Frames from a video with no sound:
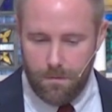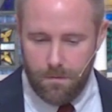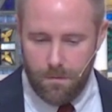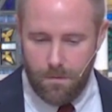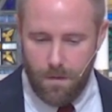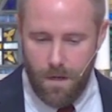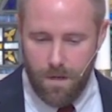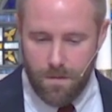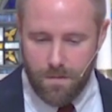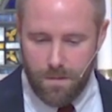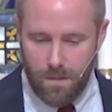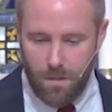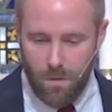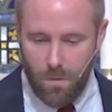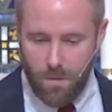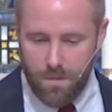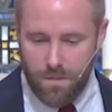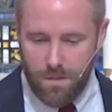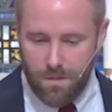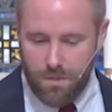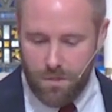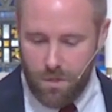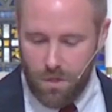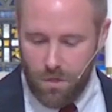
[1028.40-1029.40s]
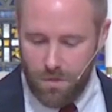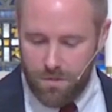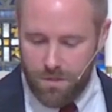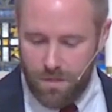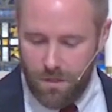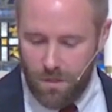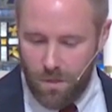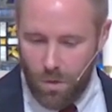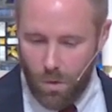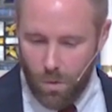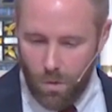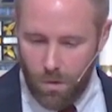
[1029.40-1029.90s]
As there was a church in
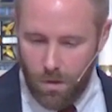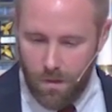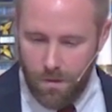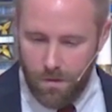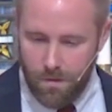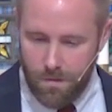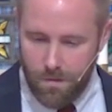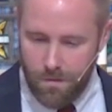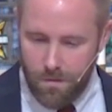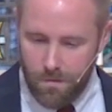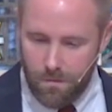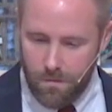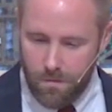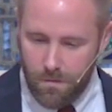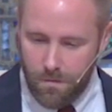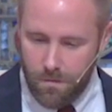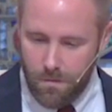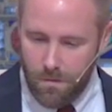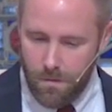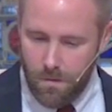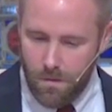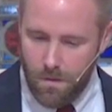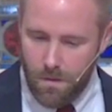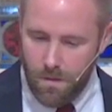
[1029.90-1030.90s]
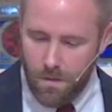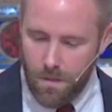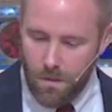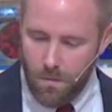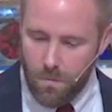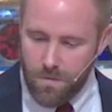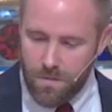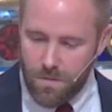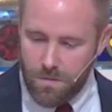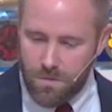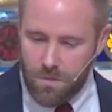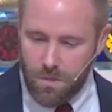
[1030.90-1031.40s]
Corinth, there
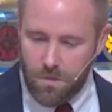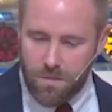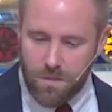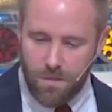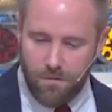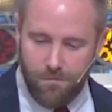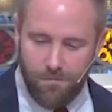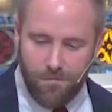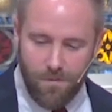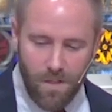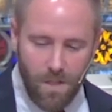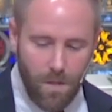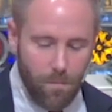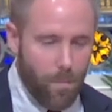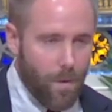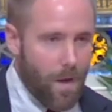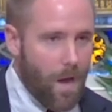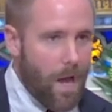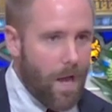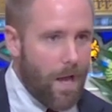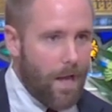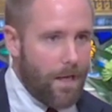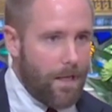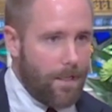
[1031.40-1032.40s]
was a church in Philippi.